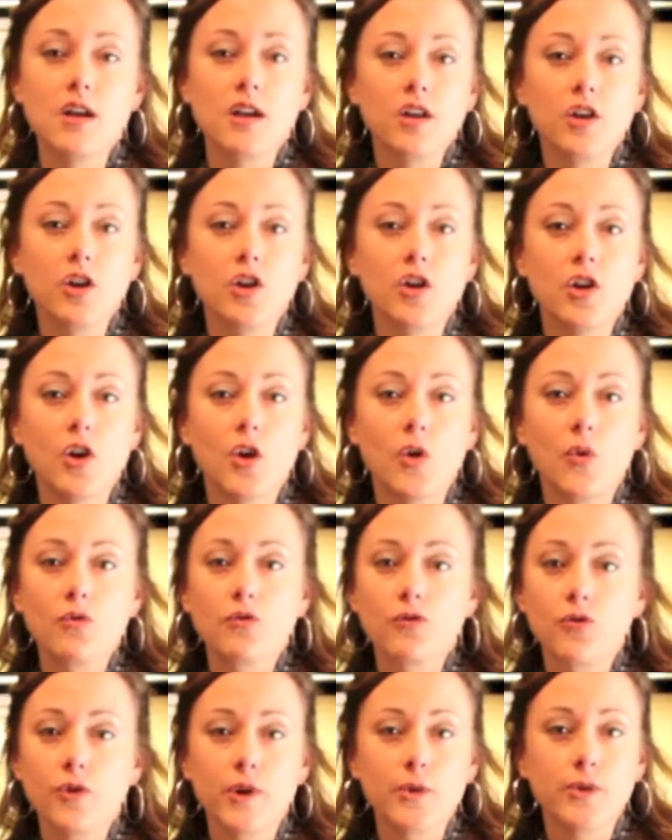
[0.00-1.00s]
you know,
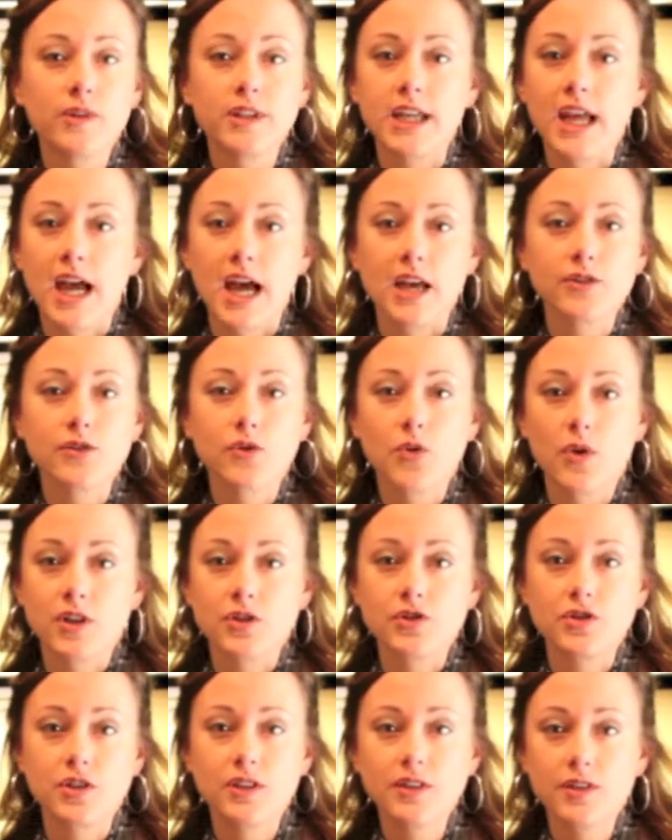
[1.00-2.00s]
frequently asked
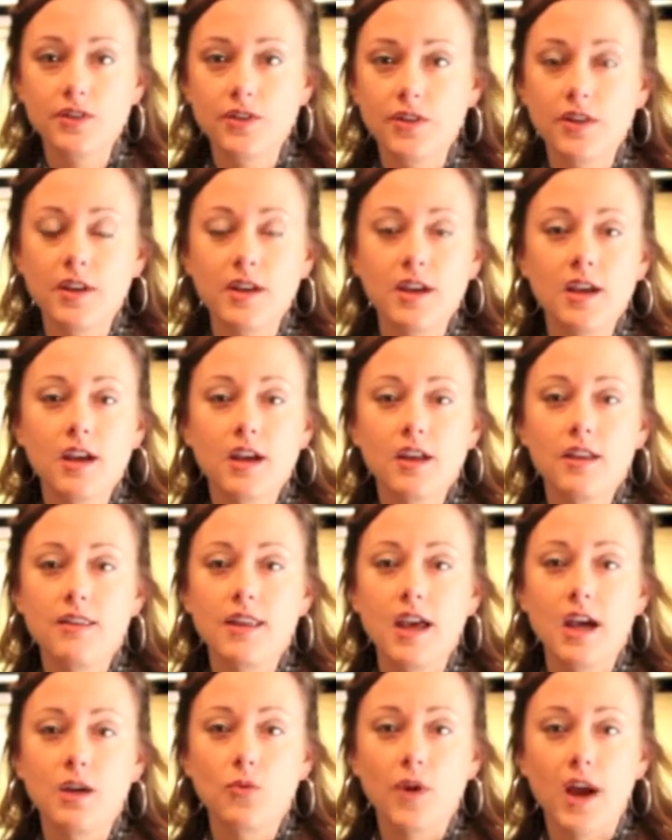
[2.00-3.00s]
questions
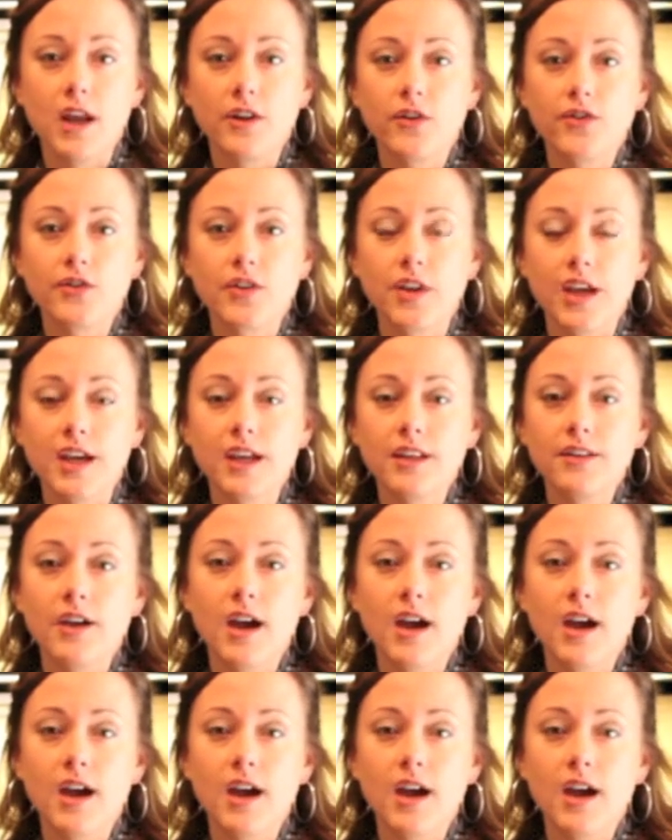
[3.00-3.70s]
that writers get.